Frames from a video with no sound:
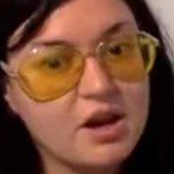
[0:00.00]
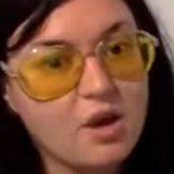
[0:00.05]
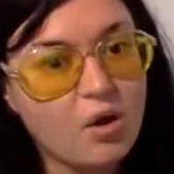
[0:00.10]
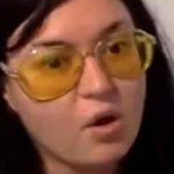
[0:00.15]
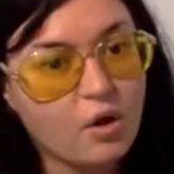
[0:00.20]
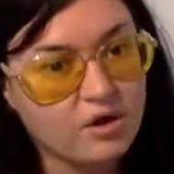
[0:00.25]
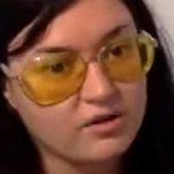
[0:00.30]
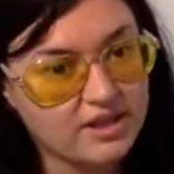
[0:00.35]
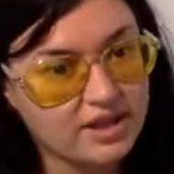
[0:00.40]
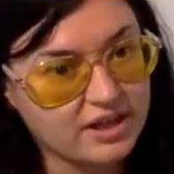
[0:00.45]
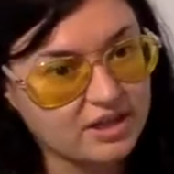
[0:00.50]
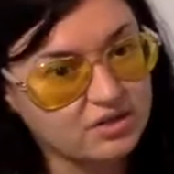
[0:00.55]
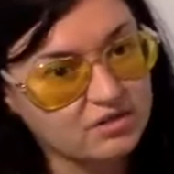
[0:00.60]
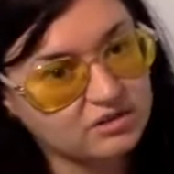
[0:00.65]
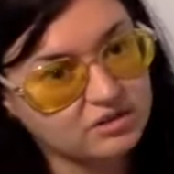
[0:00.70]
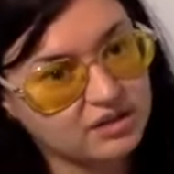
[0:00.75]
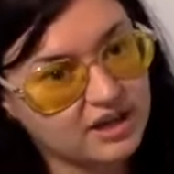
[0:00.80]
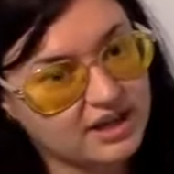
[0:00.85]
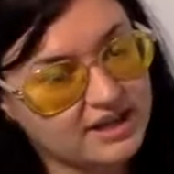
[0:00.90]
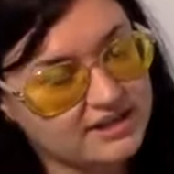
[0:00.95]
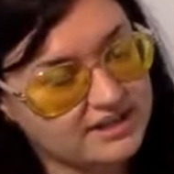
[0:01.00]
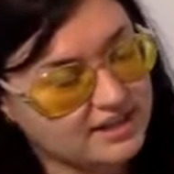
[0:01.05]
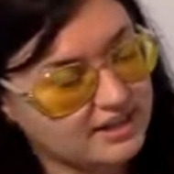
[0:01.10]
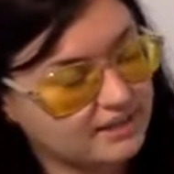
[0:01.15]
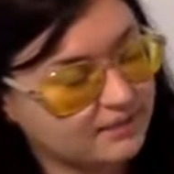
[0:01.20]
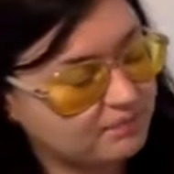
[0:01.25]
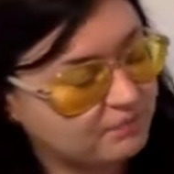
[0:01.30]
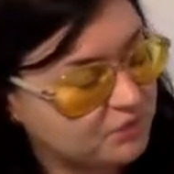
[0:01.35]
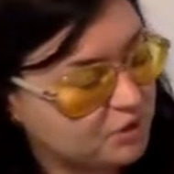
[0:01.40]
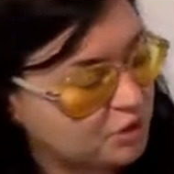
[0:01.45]
are they
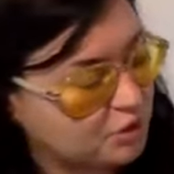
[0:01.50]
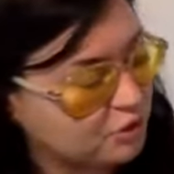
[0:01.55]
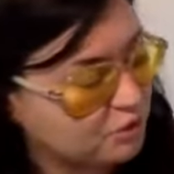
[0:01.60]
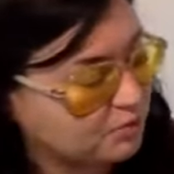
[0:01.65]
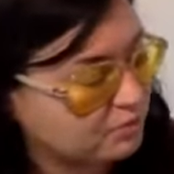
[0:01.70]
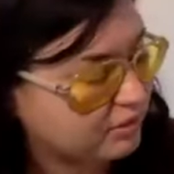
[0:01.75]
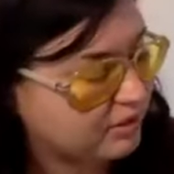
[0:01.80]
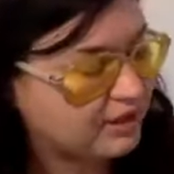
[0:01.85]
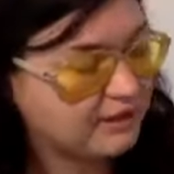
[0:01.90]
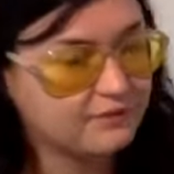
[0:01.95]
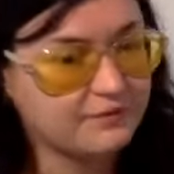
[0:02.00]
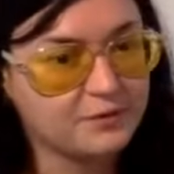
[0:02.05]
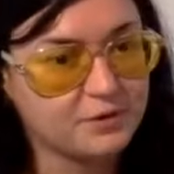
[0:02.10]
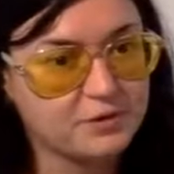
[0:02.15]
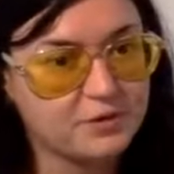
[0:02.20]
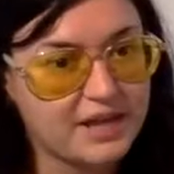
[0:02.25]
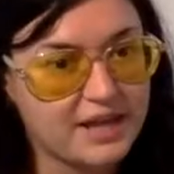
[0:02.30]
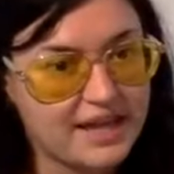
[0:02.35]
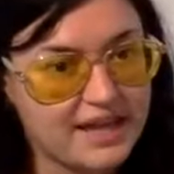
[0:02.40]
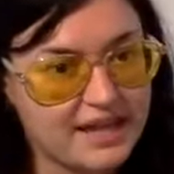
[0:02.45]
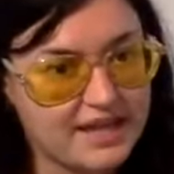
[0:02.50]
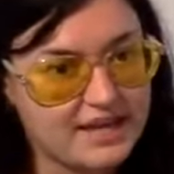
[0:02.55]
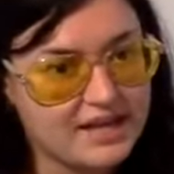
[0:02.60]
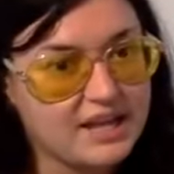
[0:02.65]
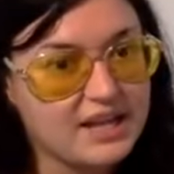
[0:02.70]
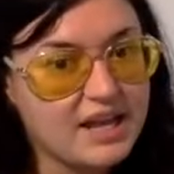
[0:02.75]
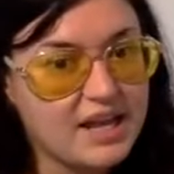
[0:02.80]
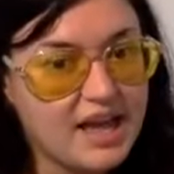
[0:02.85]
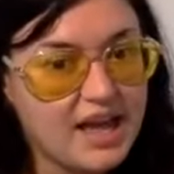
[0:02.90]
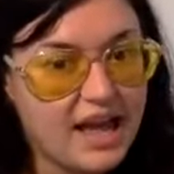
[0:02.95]
utilizing to bring food in?
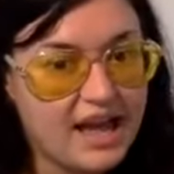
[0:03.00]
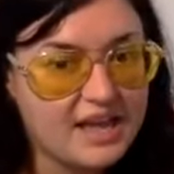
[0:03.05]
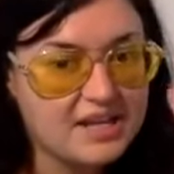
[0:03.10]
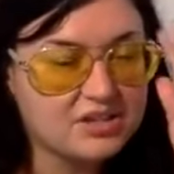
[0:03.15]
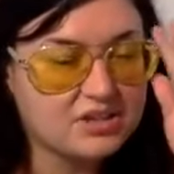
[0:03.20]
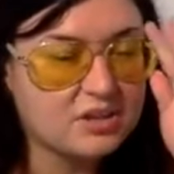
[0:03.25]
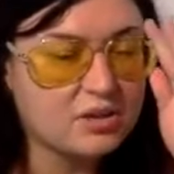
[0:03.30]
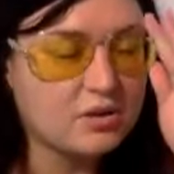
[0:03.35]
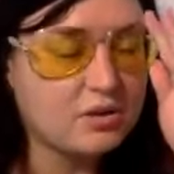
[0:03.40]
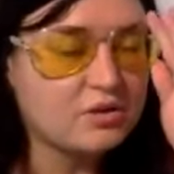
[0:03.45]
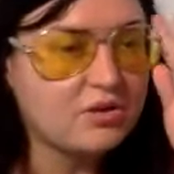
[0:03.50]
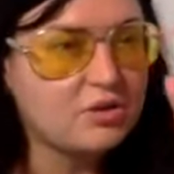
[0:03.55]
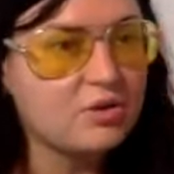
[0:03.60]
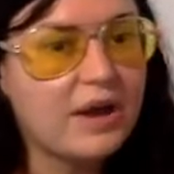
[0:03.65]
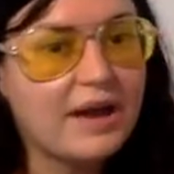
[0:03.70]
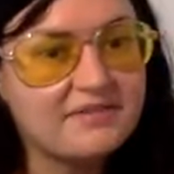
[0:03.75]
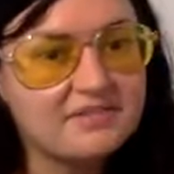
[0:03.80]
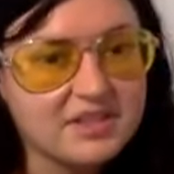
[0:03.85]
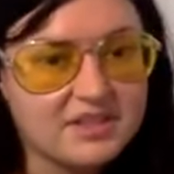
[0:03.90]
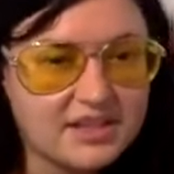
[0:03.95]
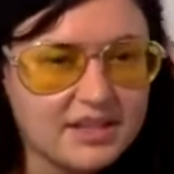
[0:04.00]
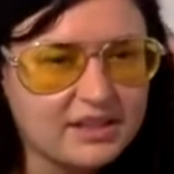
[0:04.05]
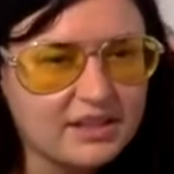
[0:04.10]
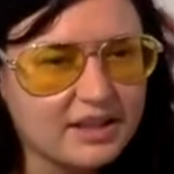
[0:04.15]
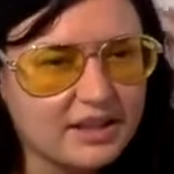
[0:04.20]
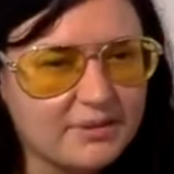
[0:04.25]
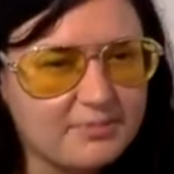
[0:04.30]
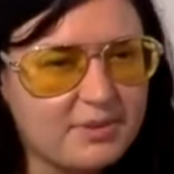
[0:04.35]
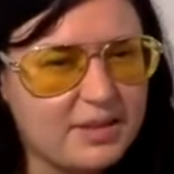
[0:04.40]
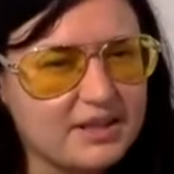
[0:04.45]
And so you have to think
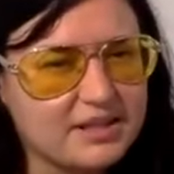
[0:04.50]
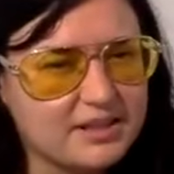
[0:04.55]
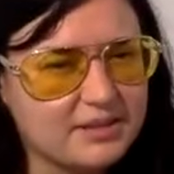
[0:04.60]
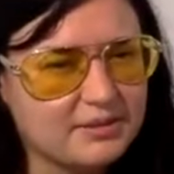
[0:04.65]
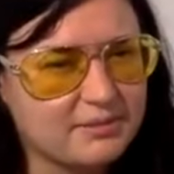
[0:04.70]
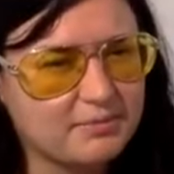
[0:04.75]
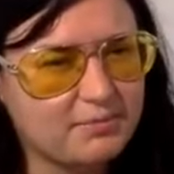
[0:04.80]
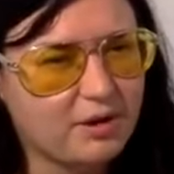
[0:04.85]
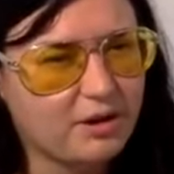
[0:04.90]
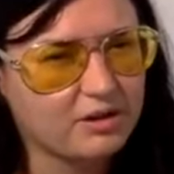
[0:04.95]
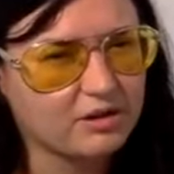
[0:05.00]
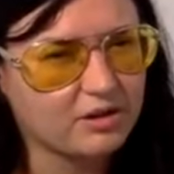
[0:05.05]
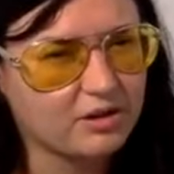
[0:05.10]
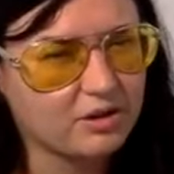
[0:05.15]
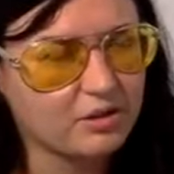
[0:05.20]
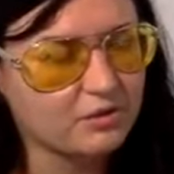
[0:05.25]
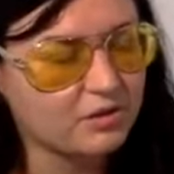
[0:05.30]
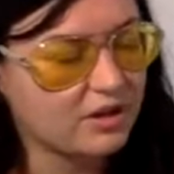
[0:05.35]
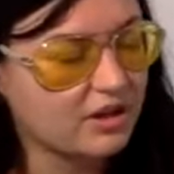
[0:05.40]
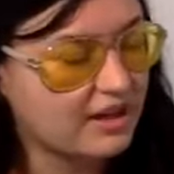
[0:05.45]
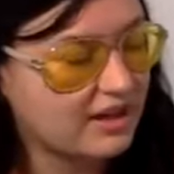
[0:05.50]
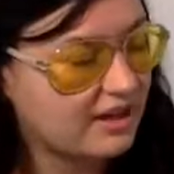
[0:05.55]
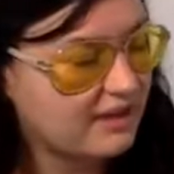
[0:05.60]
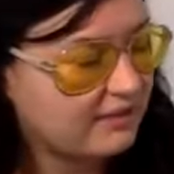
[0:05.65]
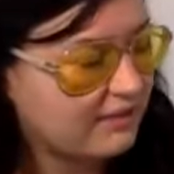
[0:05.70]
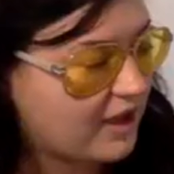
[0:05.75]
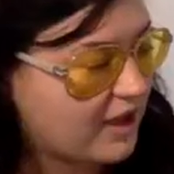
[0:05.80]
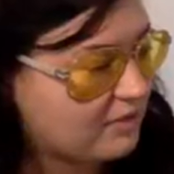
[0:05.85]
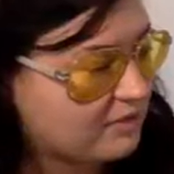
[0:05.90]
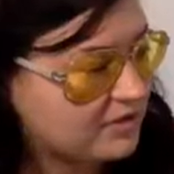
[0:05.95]
like a pizza parlor owner. If
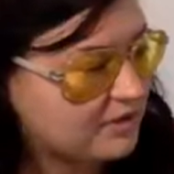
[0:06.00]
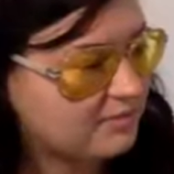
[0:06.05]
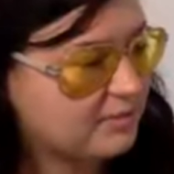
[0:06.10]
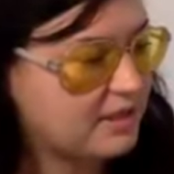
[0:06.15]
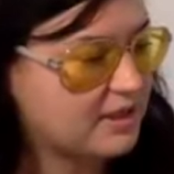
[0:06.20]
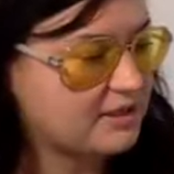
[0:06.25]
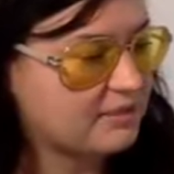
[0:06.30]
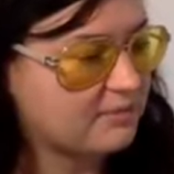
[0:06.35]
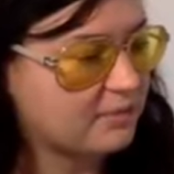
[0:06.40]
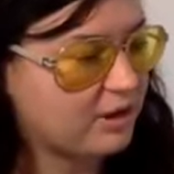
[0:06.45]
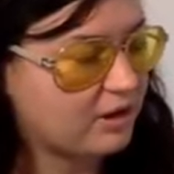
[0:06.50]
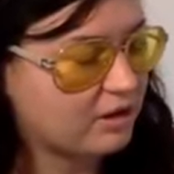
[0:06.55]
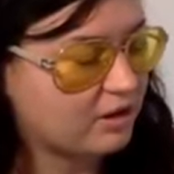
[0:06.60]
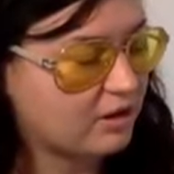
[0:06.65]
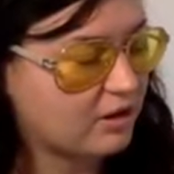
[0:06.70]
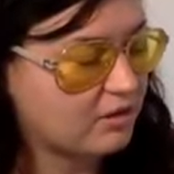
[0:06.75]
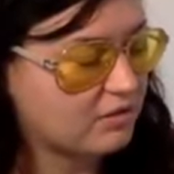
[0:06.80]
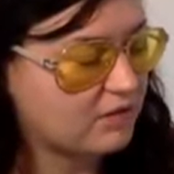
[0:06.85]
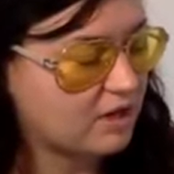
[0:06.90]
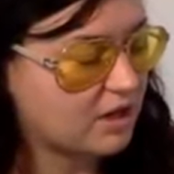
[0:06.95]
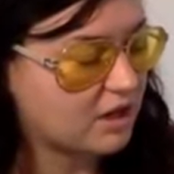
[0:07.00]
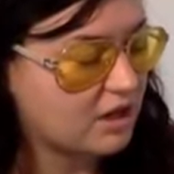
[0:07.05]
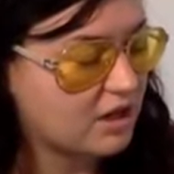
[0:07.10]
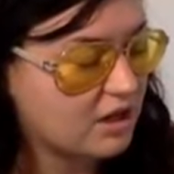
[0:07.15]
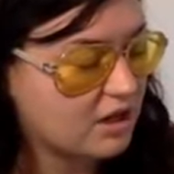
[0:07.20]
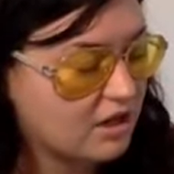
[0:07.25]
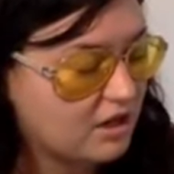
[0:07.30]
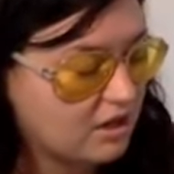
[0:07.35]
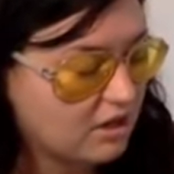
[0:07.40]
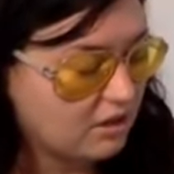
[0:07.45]
I was a pizza parlor owner,
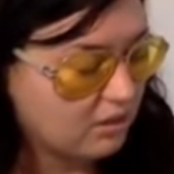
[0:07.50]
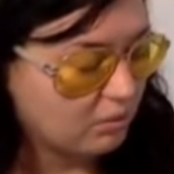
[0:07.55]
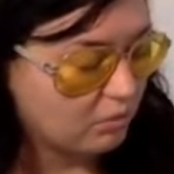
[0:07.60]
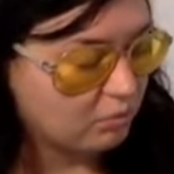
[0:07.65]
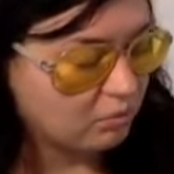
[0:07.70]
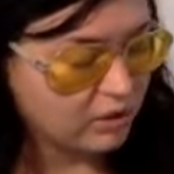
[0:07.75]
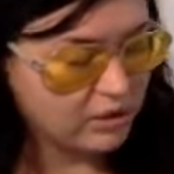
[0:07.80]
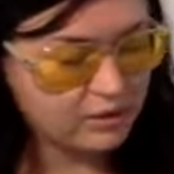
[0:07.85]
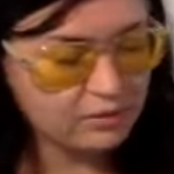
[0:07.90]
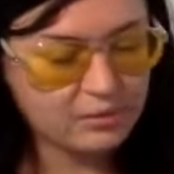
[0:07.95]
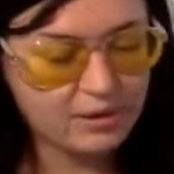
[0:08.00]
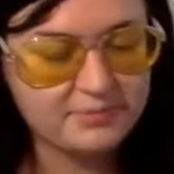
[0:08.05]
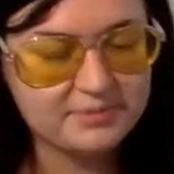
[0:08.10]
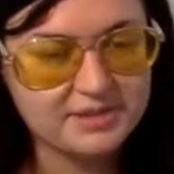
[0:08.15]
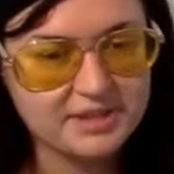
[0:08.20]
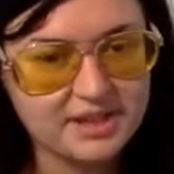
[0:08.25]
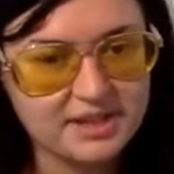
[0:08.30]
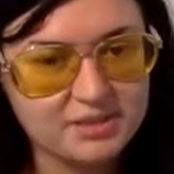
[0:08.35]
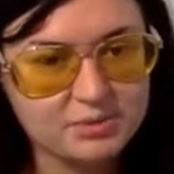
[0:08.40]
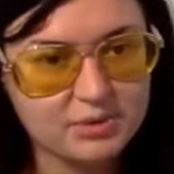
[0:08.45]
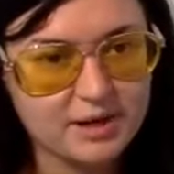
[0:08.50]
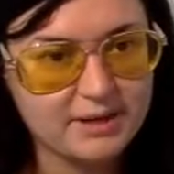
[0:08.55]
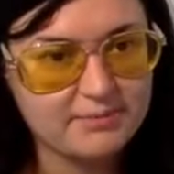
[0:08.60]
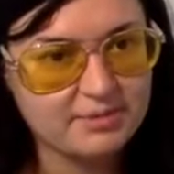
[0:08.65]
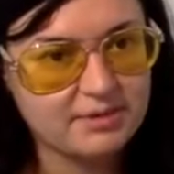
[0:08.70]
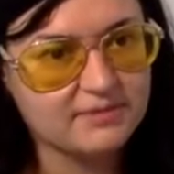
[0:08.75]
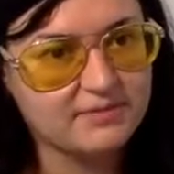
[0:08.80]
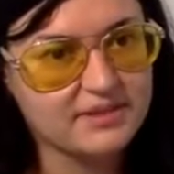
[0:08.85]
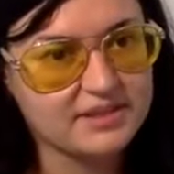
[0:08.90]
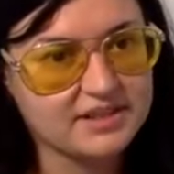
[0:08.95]
what websites would I
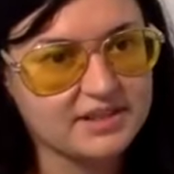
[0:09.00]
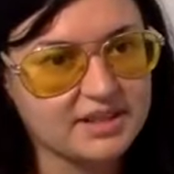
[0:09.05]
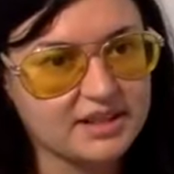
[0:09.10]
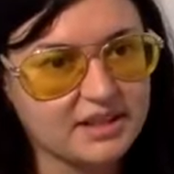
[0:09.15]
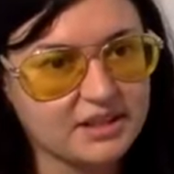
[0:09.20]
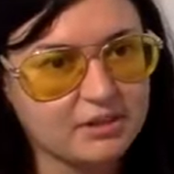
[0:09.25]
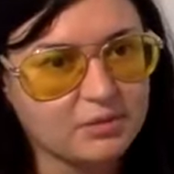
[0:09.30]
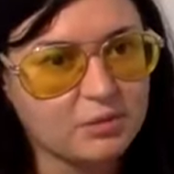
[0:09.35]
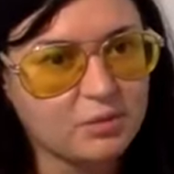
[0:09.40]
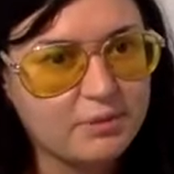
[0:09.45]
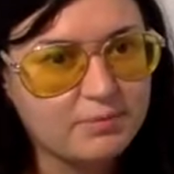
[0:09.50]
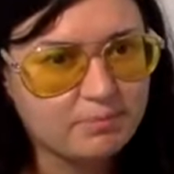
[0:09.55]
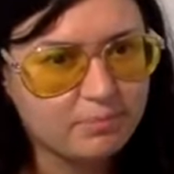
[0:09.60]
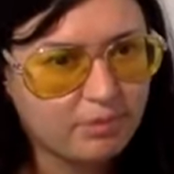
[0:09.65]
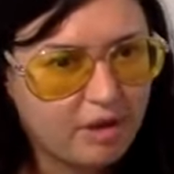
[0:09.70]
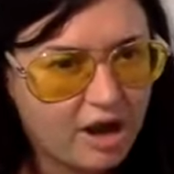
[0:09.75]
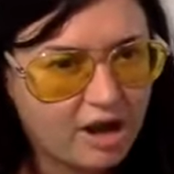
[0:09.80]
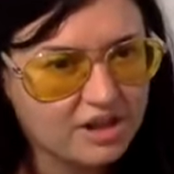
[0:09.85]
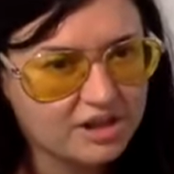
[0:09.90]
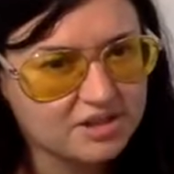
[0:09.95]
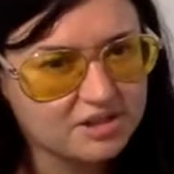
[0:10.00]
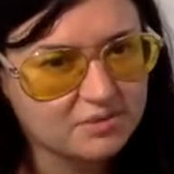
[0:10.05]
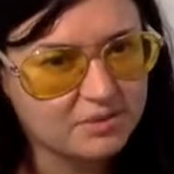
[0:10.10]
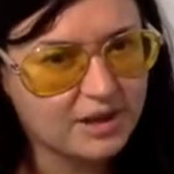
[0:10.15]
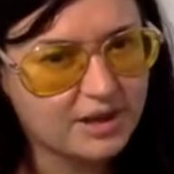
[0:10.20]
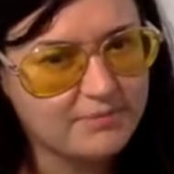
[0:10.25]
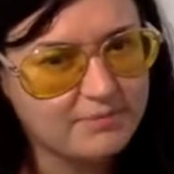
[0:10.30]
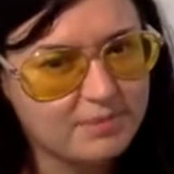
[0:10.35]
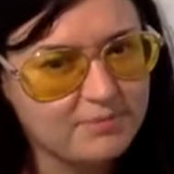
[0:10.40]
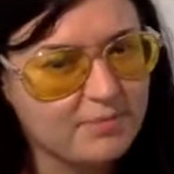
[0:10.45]
be visiting? What products would
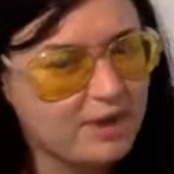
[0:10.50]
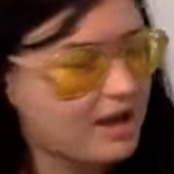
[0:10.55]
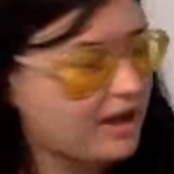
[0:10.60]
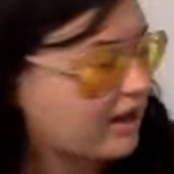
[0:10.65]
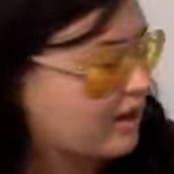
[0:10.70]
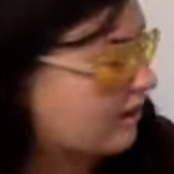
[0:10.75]
I be buying,